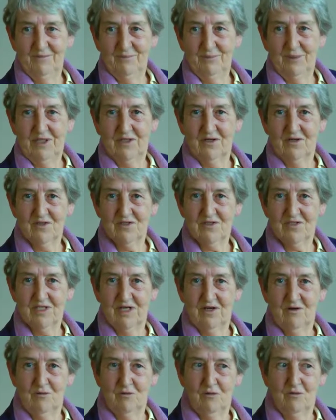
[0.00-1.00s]
Because
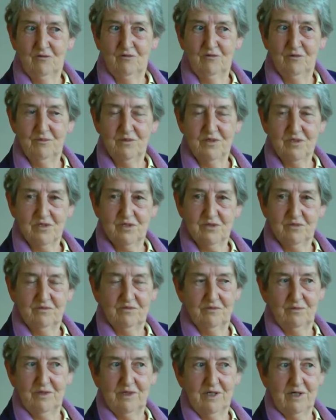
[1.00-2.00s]
they're all from the,
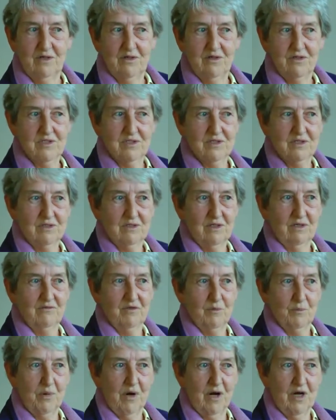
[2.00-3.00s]
from the last, you know, if
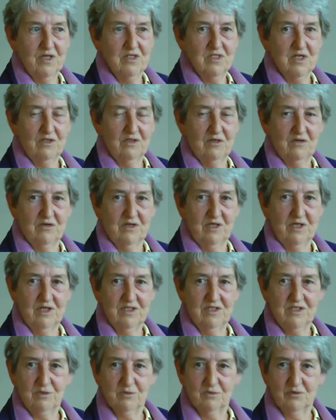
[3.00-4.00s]
the bride's under
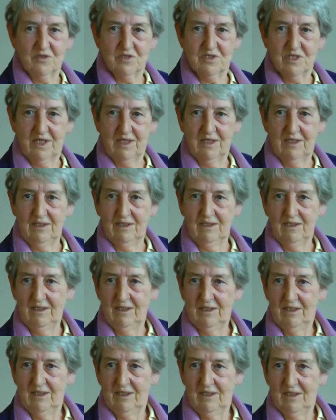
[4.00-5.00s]
30, we'll say,
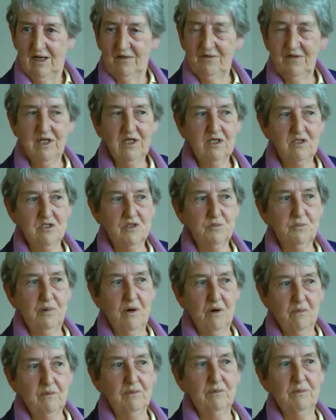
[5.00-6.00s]
I think it's
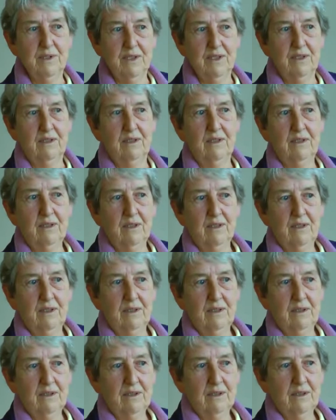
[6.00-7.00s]
probably
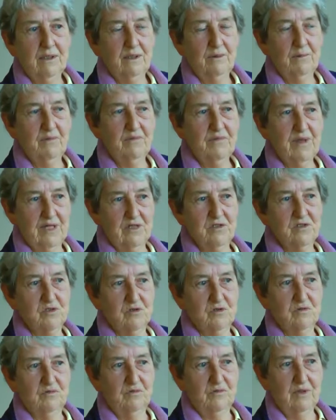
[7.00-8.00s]
uh, that
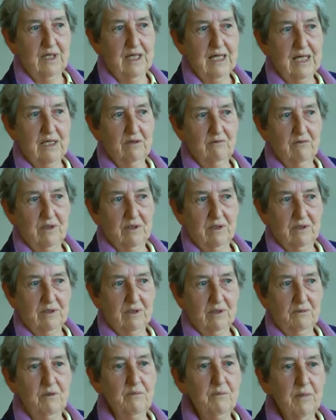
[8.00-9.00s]
sort of era.
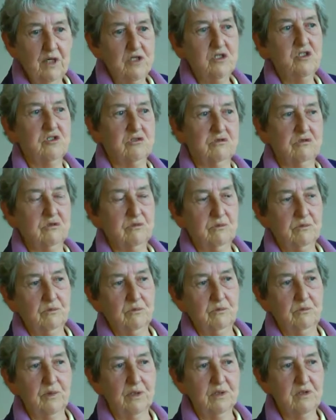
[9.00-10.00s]
I mean, my children
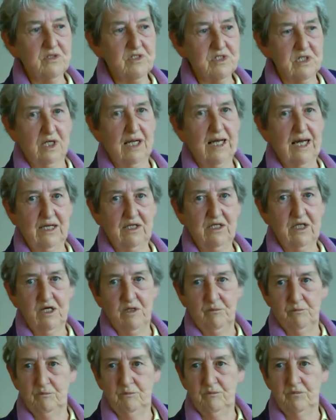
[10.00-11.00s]
were, still had
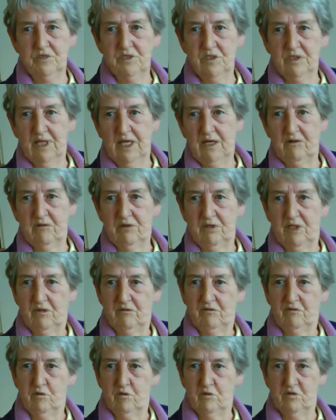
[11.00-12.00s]
hymns and they're in
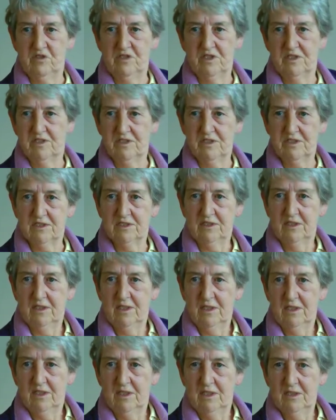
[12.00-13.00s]
their 40s.
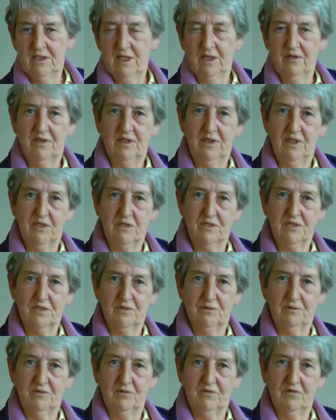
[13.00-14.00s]
I think it's
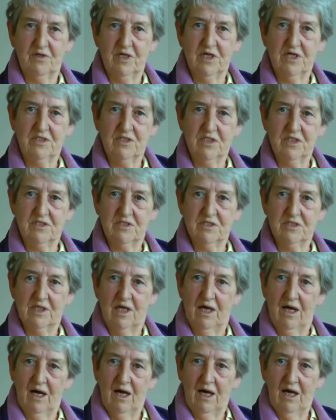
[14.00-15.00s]
the 30s
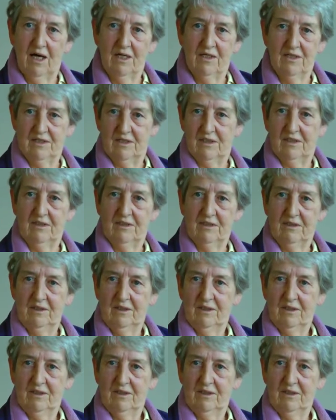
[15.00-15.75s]
and under